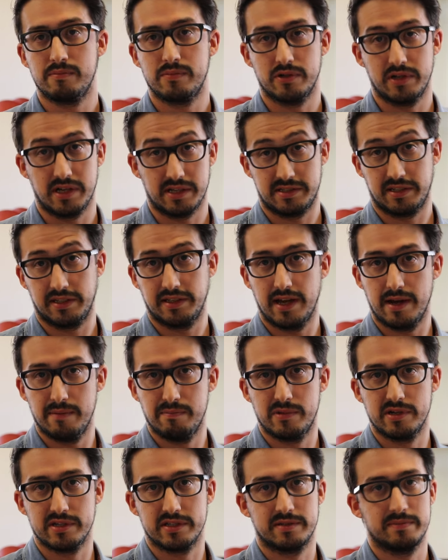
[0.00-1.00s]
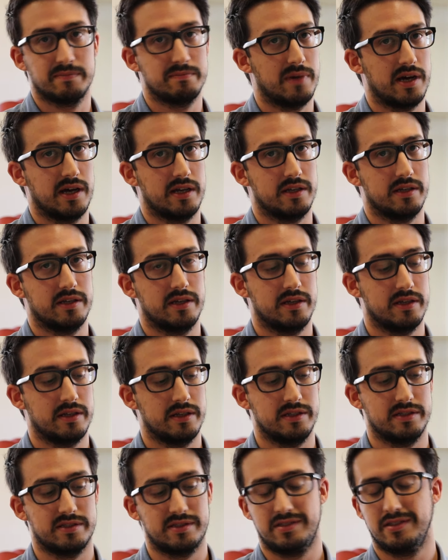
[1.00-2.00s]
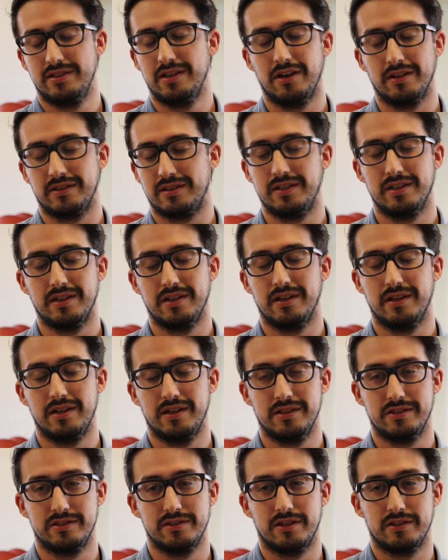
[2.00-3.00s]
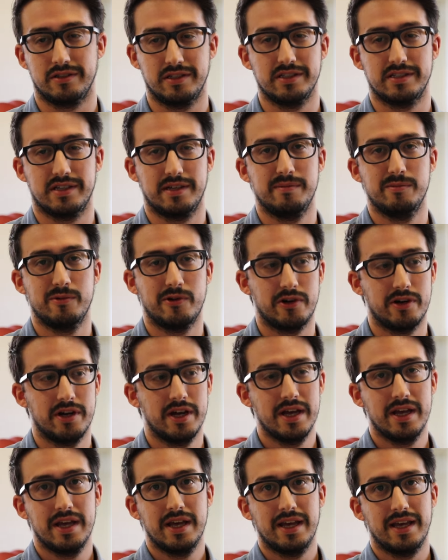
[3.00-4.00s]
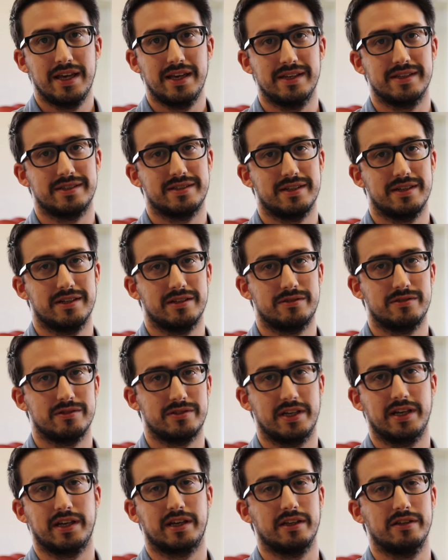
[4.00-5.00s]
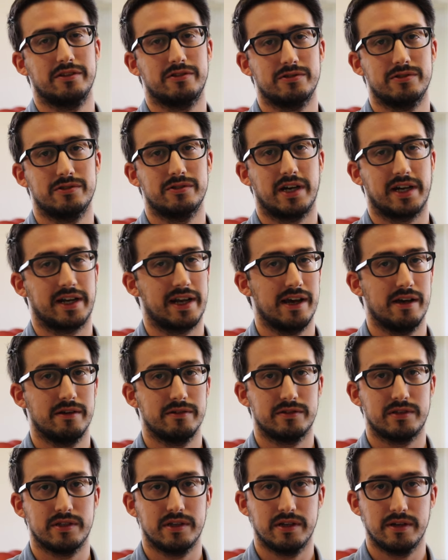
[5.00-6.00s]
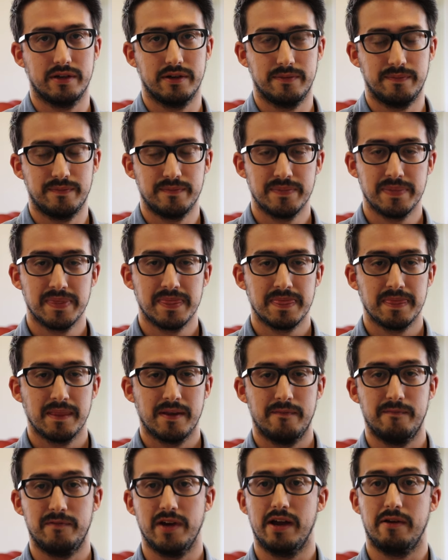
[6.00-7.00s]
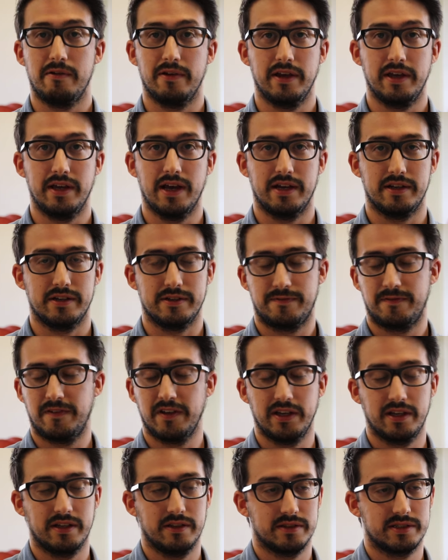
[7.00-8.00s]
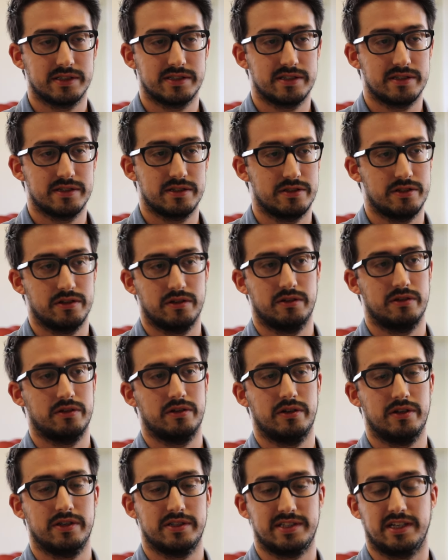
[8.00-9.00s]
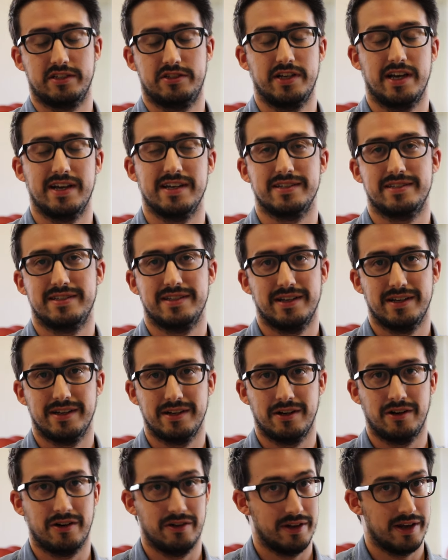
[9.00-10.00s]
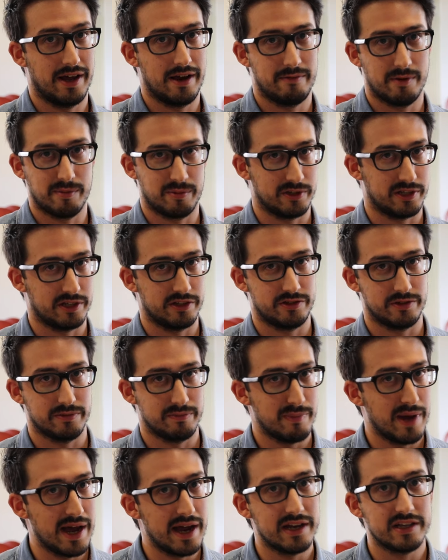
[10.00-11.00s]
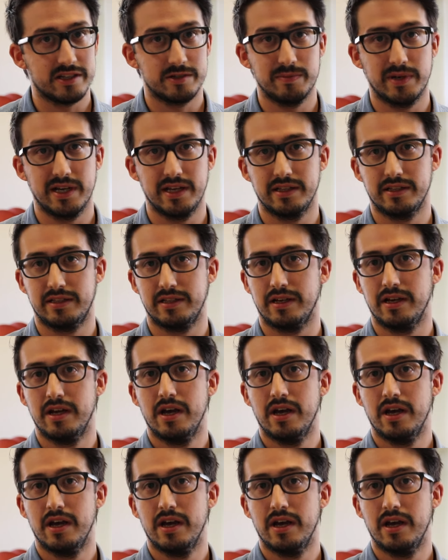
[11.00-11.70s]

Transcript: producing numbers but it's not it's not this anymore is uh, to take into account uh, very other things, so, such as uh, online reputation management,